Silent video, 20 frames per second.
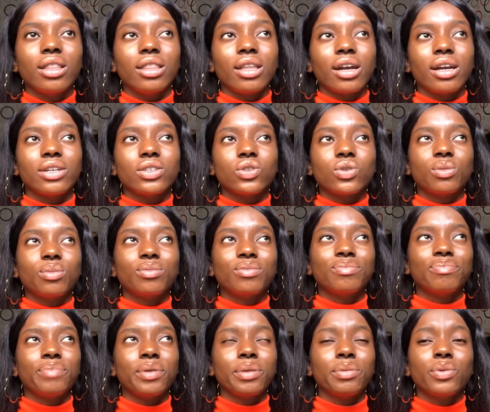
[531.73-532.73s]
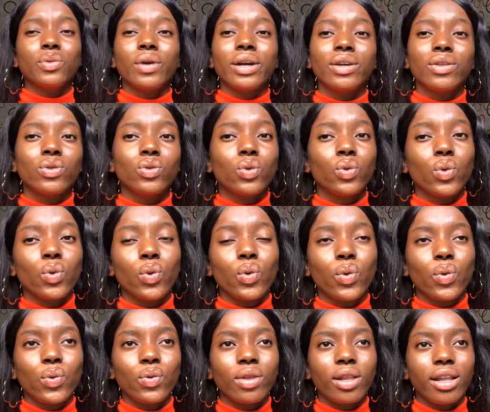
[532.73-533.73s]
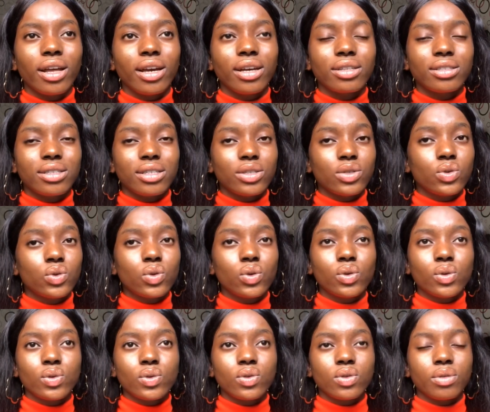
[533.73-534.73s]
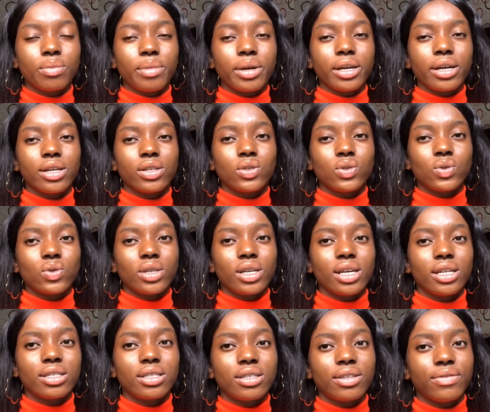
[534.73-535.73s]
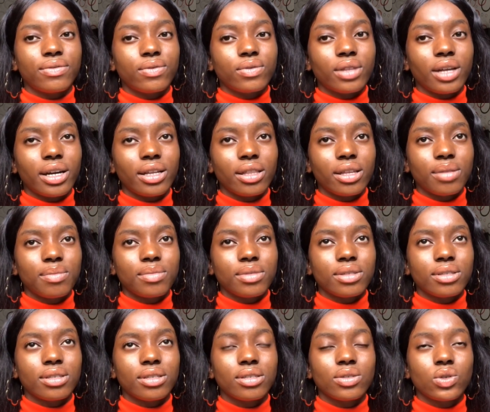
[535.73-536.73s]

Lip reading: There are some people I know, like they do not go to the market to get their food items.